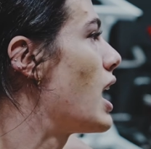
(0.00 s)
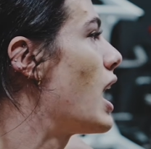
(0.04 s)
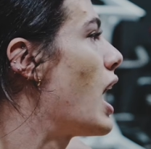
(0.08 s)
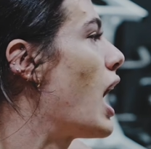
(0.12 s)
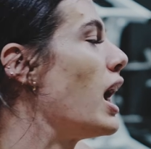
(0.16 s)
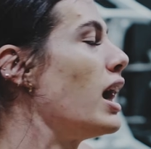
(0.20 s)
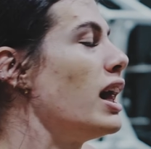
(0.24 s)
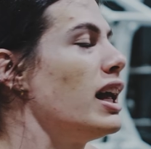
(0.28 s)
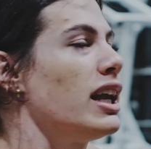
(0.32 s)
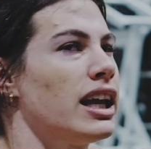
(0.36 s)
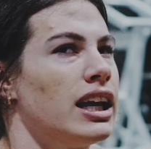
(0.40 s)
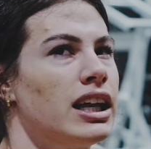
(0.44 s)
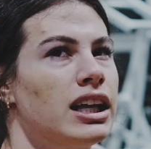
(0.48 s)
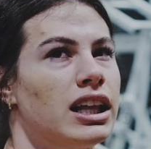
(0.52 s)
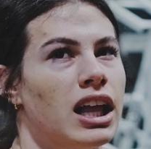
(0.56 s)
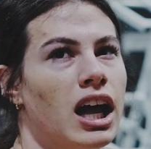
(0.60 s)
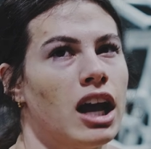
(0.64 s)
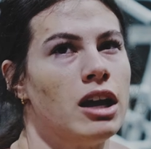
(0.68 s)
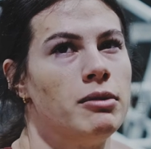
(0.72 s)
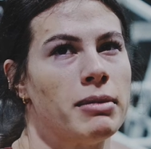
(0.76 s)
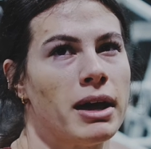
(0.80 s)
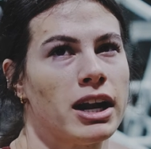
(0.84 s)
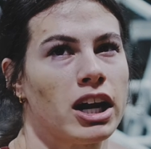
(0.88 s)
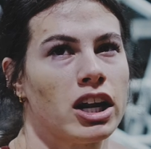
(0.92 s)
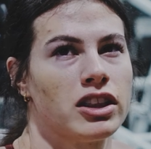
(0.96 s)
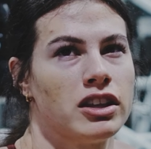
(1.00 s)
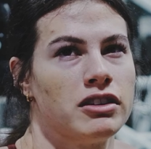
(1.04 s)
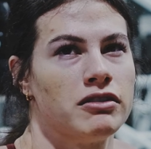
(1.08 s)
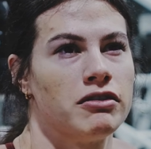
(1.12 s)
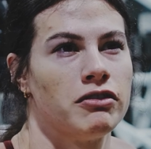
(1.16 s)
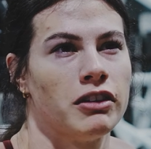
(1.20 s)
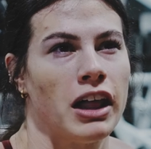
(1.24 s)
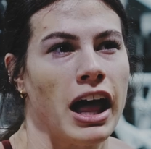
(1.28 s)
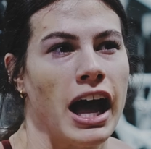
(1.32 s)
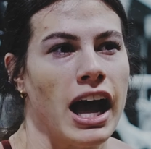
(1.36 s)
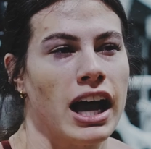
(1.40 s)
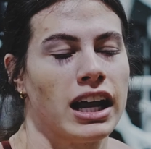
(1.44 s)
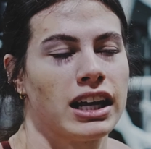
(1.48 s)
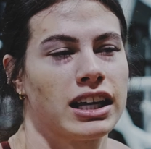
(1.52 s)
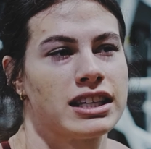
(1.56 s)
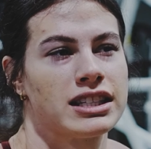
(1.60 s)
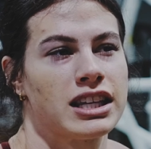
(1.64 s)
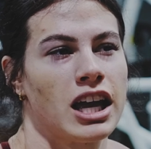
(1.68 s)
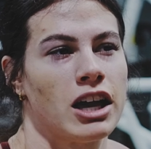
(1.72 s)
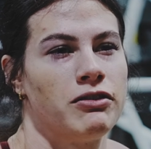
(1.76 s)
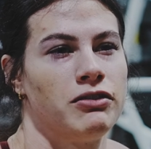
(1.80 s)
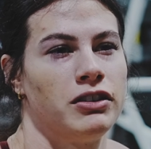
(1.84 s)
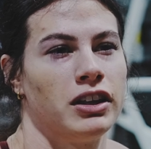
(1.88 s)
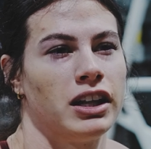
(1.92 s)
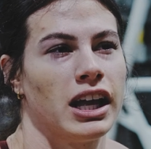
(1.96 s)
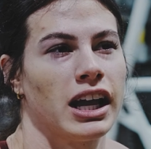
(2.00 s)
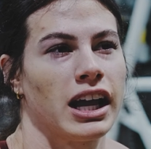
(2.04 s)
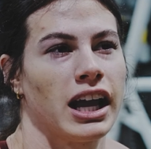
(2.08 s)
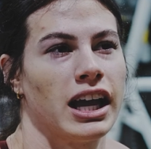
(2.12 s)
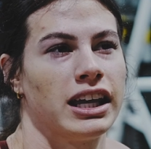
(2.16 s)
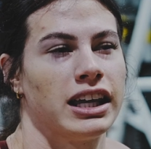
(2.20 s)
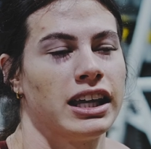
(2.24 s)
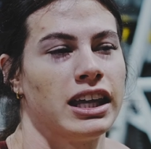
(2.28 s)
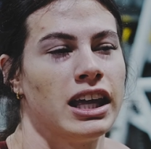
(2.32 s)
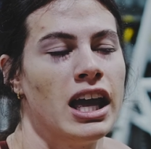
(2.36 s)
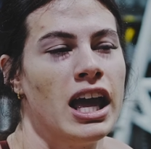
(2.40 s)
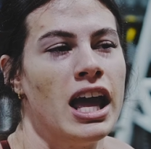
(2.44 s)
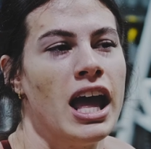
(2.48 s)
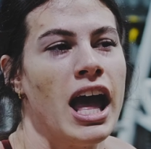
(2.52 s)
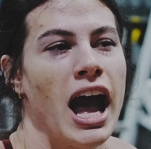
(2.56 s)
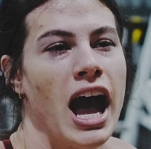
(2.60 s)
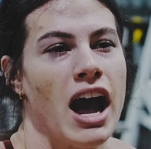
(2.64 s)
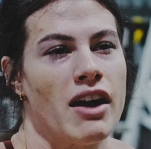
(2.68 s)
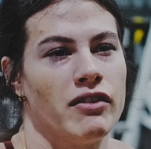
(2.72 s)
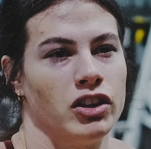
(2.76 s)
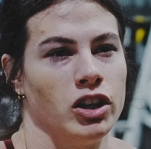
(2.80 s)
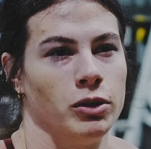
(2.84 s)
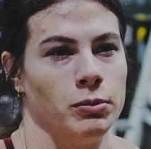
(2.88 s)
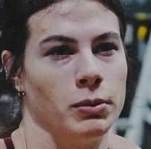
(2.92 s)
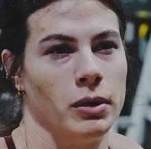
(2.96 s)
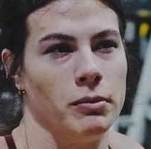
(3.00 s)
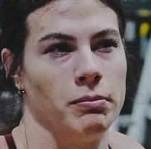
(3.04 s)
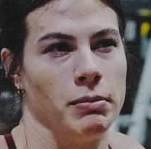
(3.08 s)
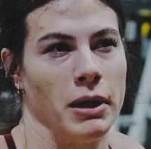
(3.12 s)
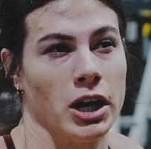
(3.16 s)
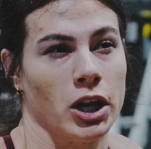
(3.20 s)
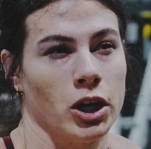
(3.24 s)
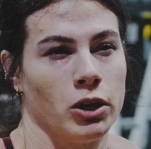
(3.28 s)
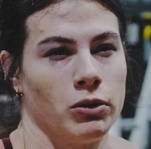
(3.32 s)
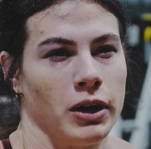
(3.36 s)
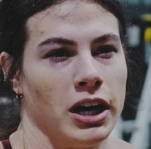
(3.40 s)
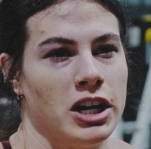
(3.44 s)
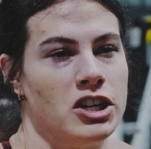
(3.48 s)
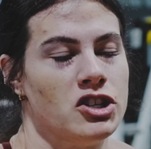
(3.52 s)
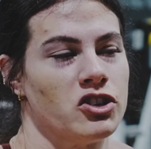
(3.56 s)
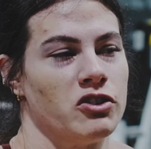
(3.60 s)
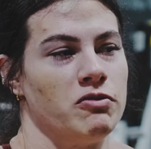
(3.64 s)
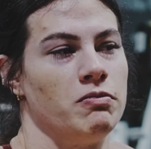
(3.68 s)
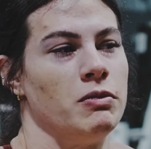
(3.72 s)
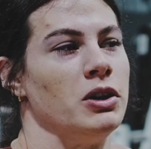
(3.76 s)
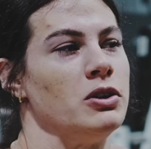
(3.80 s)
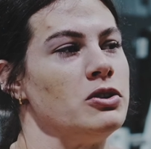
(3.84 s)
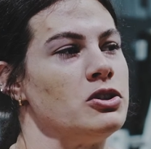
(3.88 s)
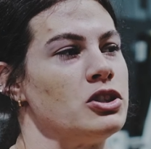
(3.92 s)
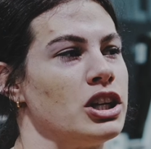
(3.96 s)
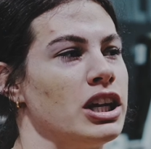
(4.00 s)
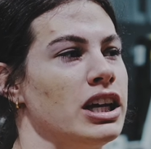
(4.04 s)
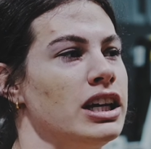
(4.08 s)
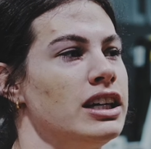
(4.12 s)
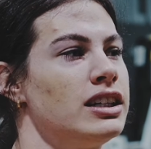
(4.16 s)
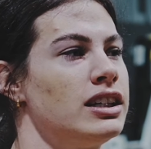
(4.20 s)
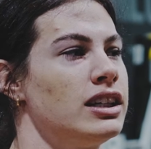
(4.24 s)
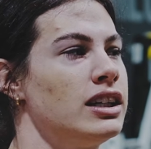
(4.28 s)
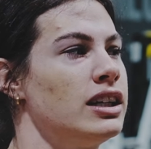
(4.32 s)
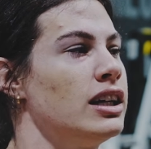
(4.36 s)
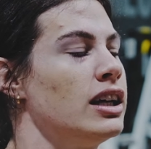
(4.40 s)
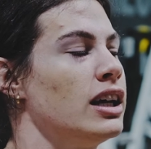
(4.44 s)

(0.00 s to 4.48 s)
I like incline better than flat because I feel like I have a little bit better range of motion.